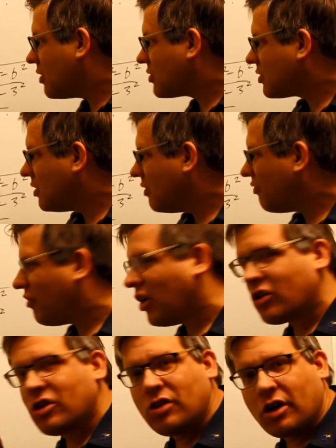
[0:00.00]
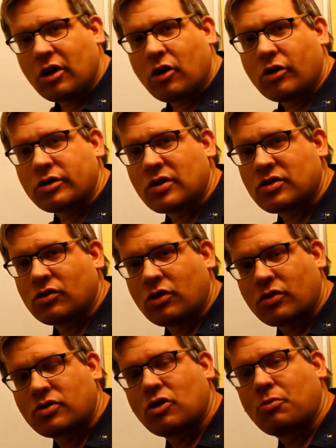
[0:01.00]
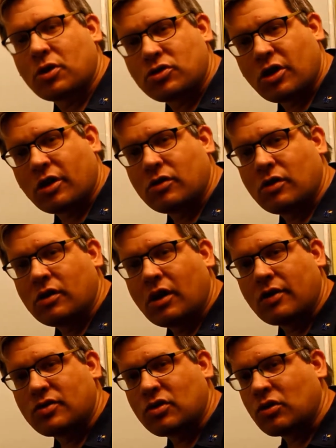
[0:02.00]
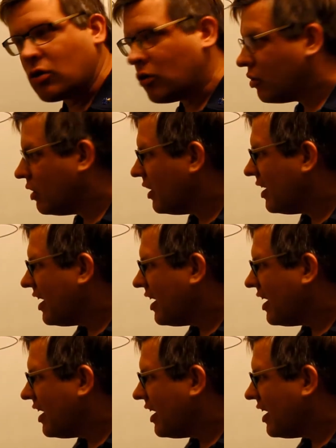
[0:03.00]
it's fairly narrow. It doesn't look so much like a circle.